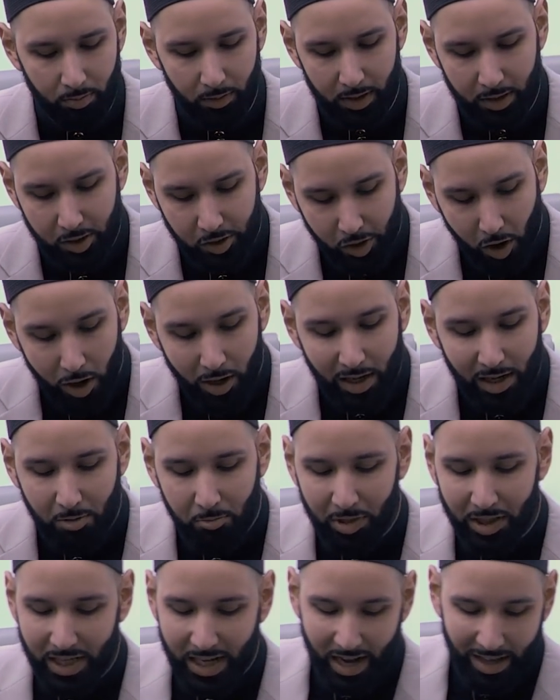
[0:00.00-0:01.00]
Starting
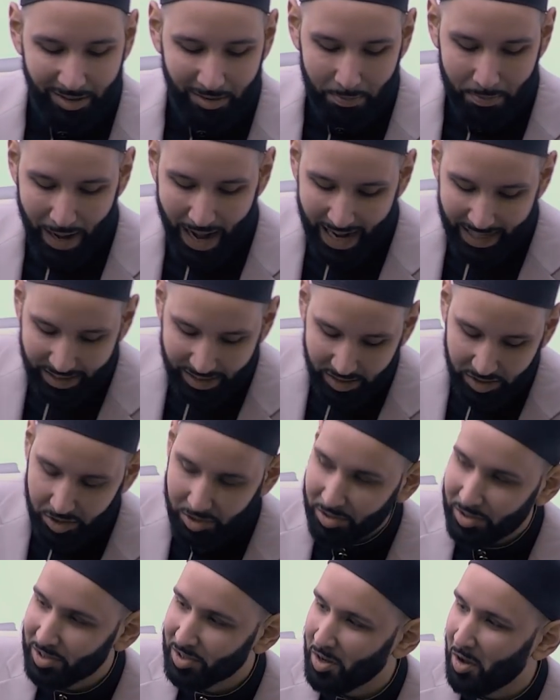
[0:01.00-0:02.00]
with the other
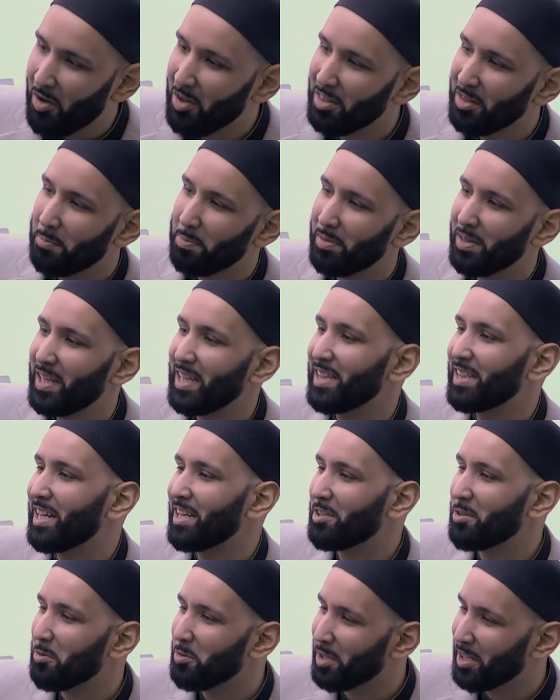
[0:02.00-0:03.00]
passengers on the plane
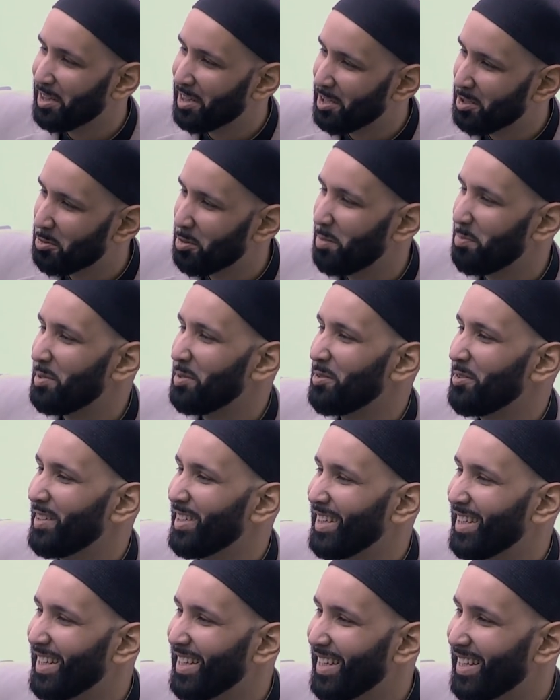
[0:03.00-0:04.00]
that don't get the tribute,
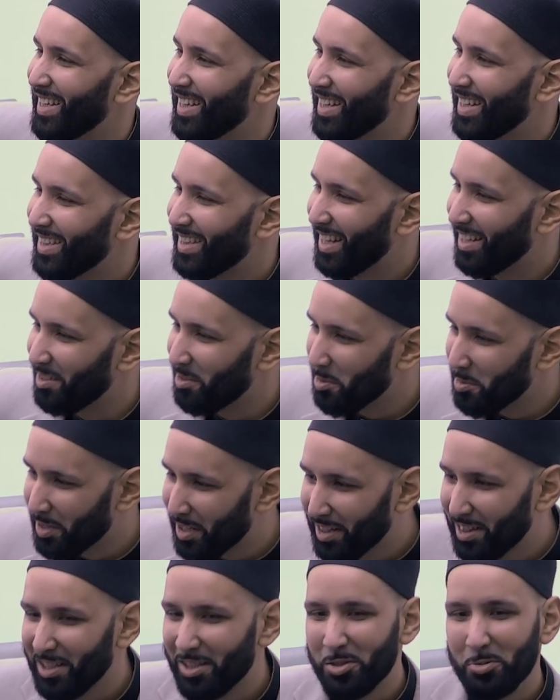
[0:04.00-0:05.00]
that don't
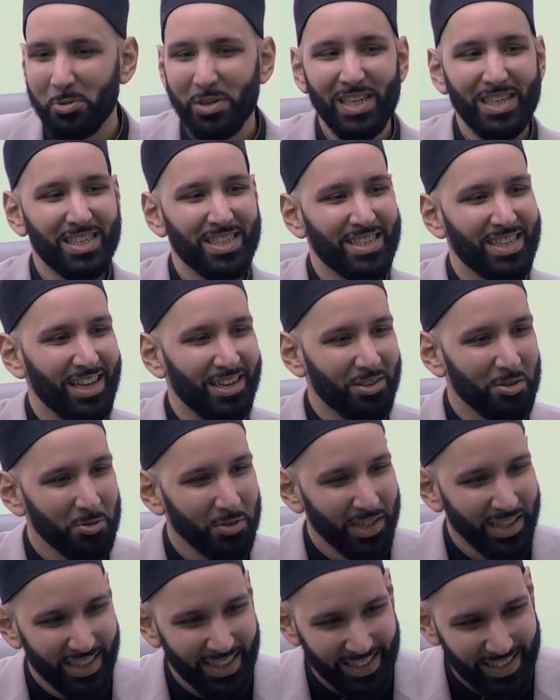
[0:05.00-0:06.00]
get the tweets, that
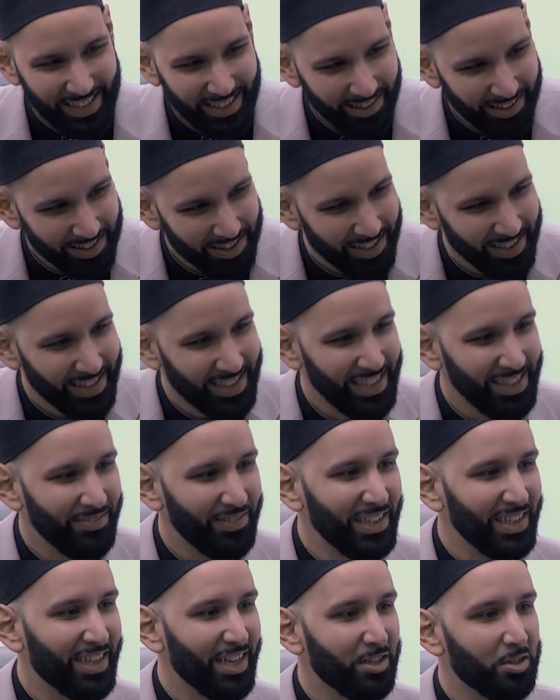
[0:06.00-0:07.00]
don't get the tears on
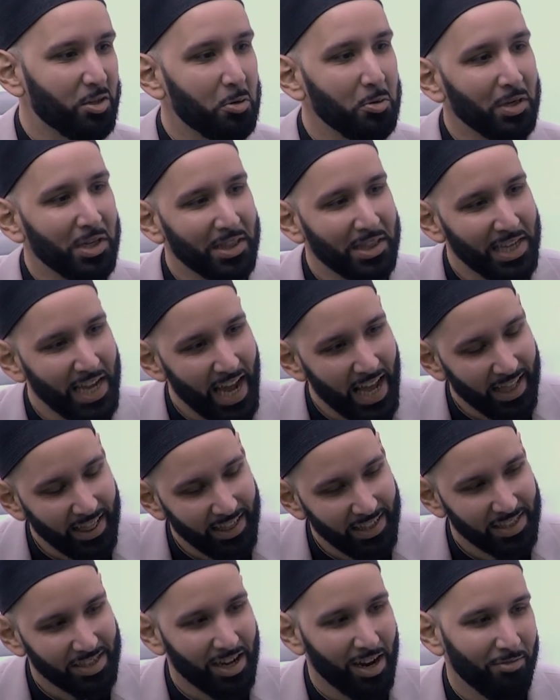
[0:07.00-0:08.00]
TV, that don't get the
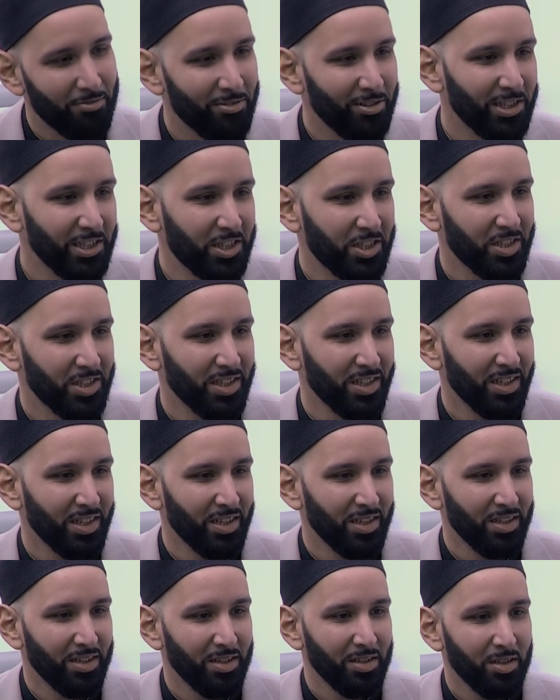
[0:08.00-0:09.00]
endless coverage,
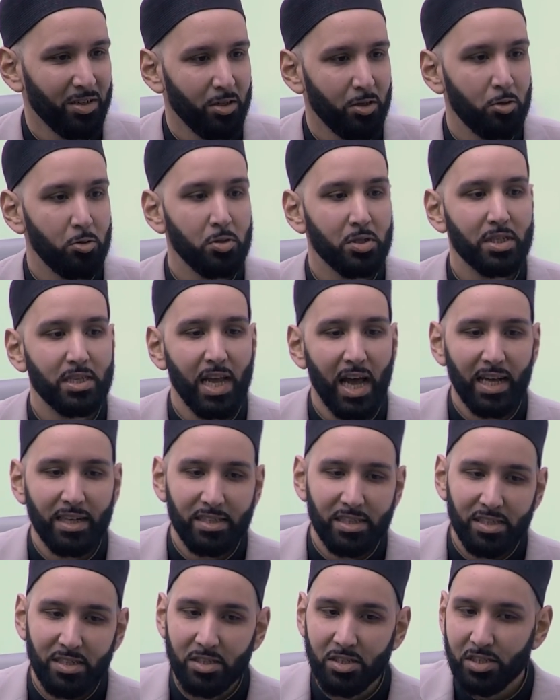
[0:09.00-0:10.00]
whose
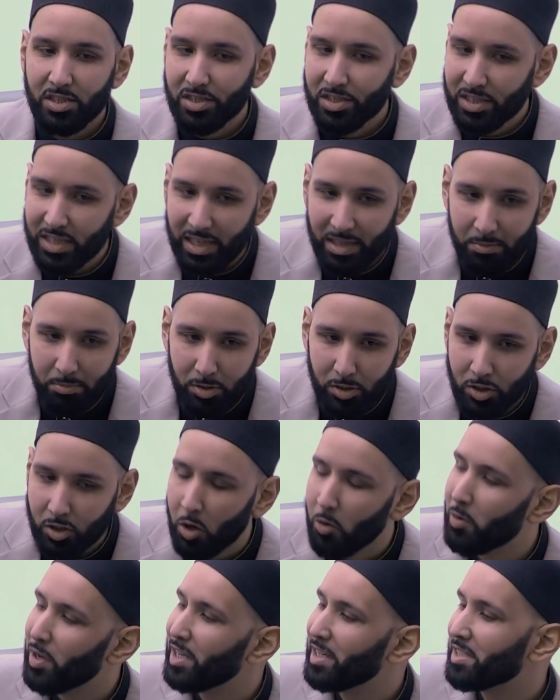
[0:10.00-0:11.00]
deaths just seem
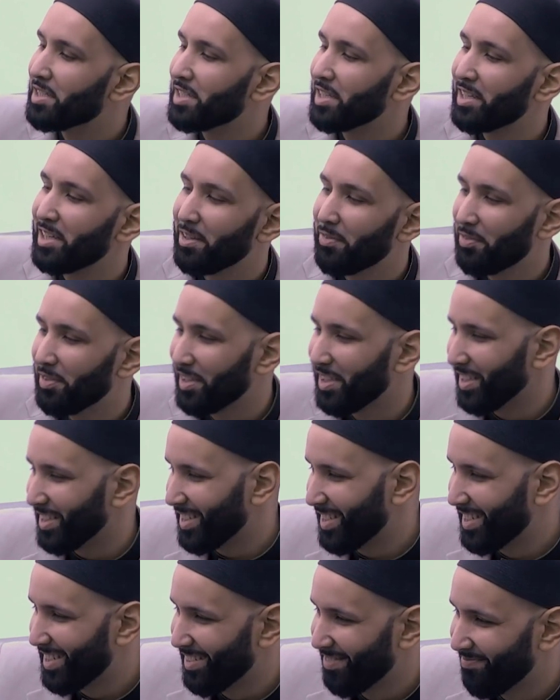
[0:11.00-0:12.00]
so
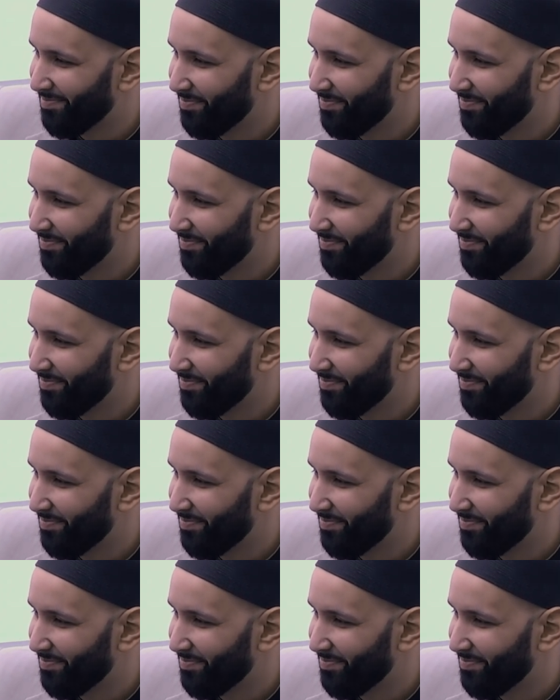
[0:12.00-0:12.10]
insignificant